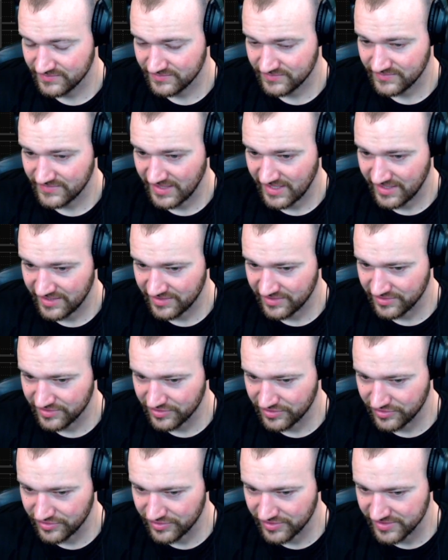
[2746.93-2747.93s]
They had a good
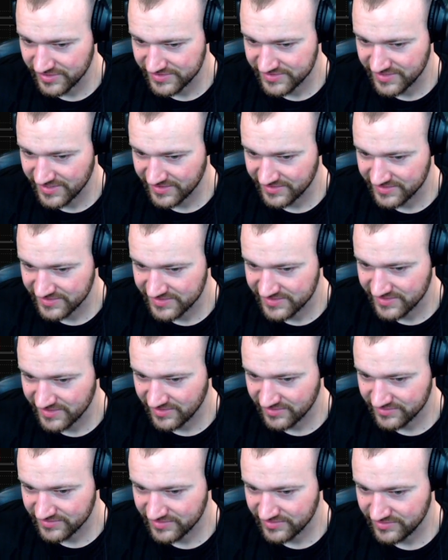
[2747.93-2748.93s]
earnings thing to
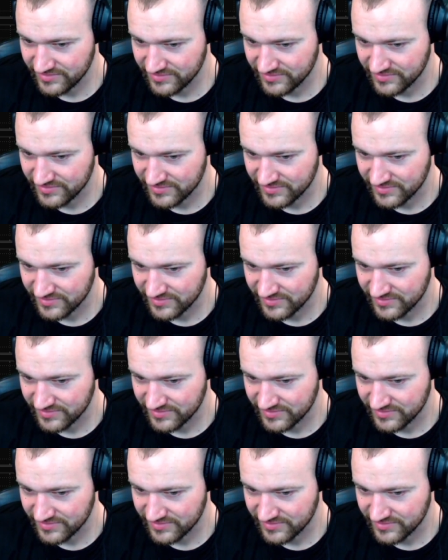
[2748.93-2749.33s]
sell too.